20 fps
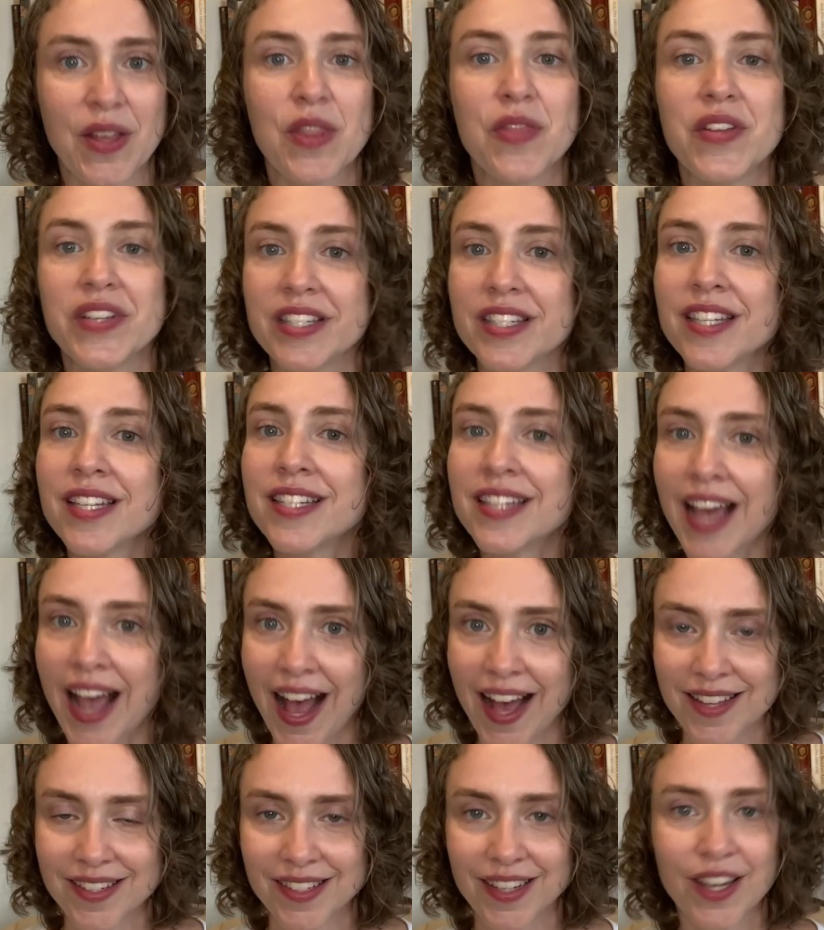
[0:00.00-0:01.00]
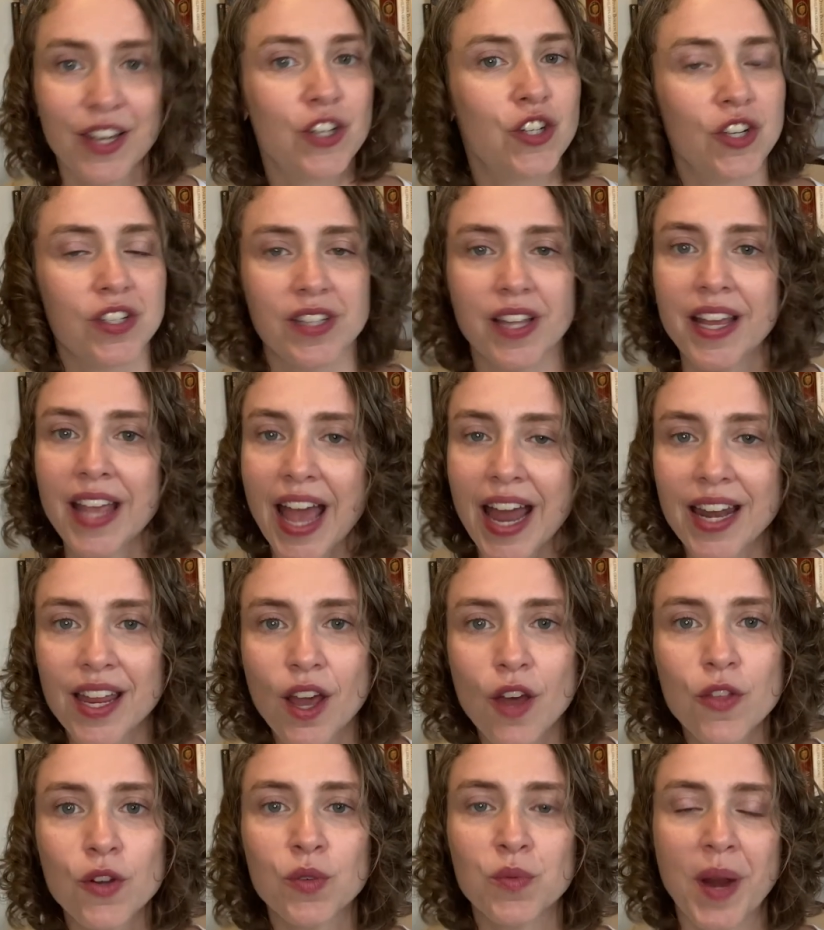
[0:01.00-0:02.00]
This is a task, just like any
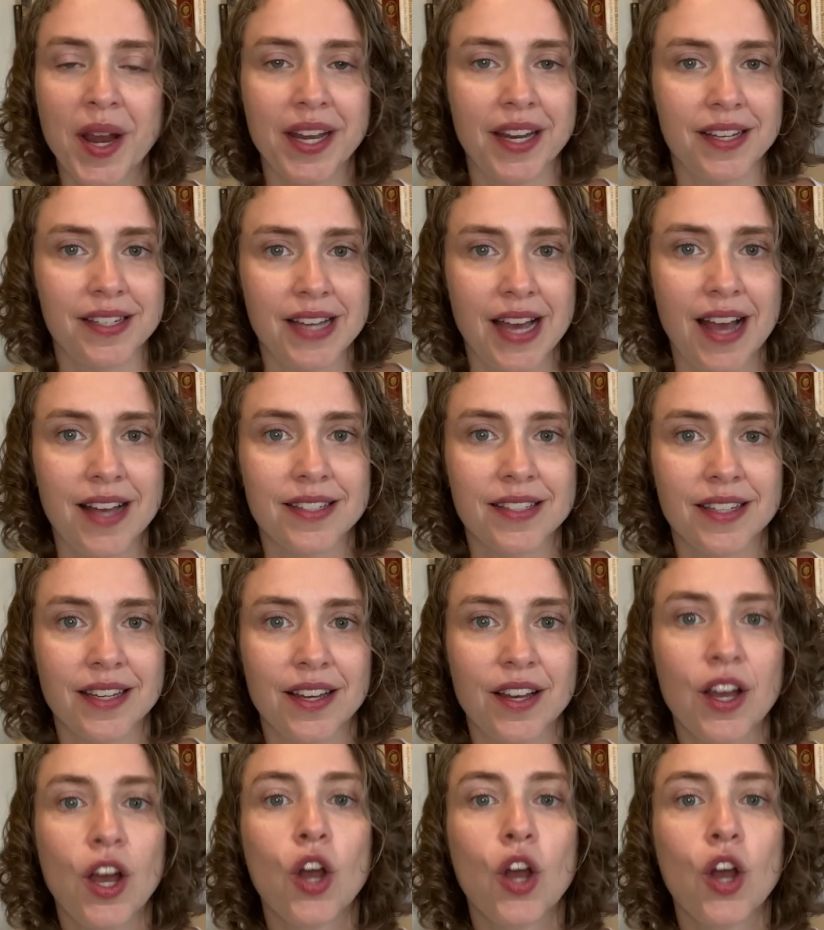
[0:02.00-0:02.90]
other writing task.